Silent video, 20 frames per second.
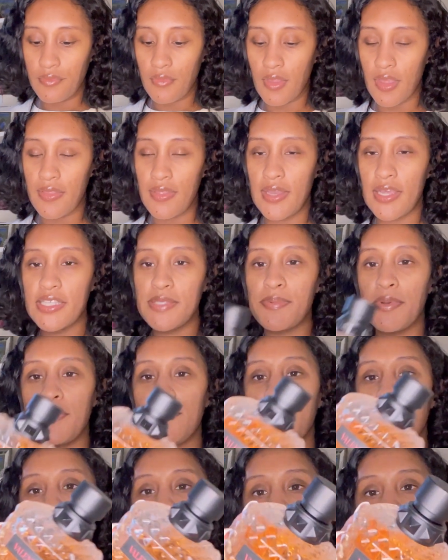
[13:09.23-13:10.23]
The next
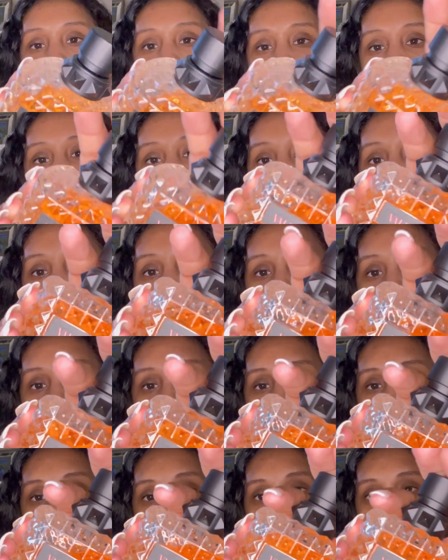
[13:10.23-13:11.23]
perfume is the
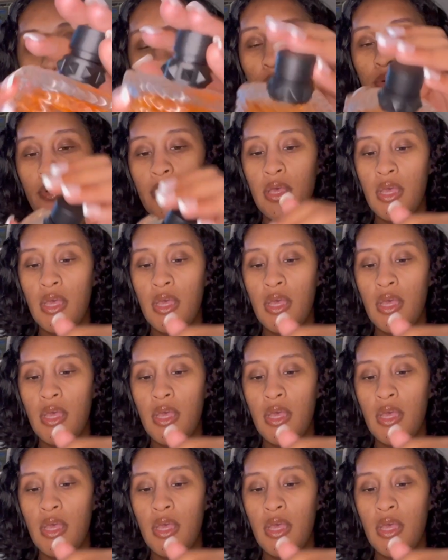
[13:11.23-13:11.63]
Valentino